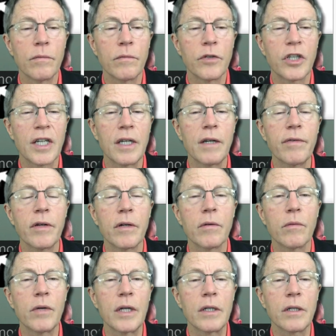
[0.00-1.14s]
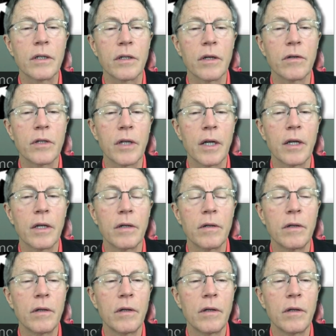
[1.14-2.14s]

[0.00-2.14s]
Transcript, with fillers: significant risk associated